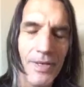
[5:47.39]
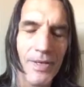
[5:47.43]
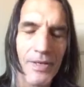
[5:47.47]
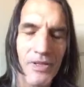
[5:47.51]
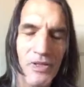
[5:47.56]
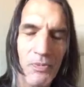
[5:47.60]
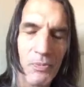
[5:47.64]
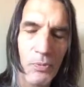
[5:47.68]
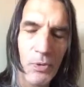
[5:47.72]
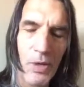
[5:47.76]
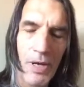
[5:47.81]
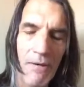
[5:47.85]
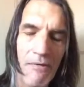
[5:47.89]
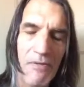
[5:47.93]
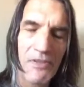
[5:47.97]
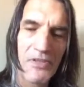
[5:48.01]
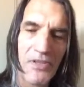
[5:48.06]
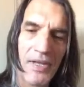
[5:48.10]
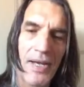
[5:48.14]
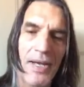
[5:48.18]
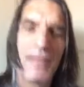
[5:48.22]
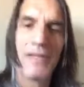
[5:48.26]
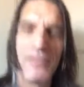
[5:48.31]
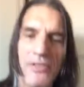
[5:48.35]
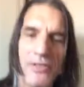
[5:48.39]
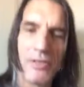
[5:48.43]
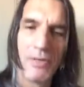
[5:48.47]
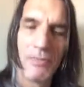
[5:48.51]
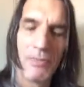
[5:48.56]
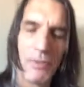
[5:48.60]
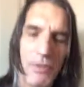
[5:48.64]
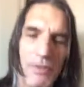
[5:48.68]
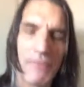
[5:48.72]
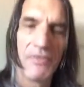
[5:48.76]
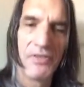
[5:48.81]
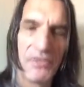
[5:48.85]
it's prophesied in the
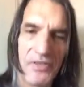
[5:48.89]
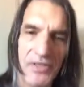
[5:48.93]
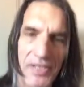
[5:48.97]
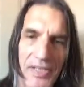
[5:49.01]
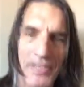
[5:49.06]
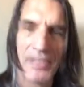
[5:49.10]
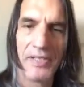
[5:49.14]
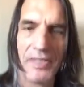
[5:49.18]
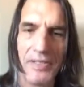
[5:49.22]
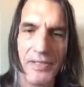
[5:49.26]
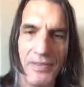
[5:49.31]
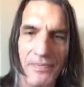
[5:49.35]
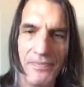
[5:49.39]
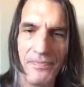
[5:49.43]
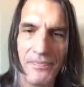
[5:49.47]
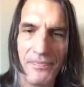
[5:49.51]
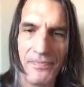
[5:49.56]
book of Ezekiel.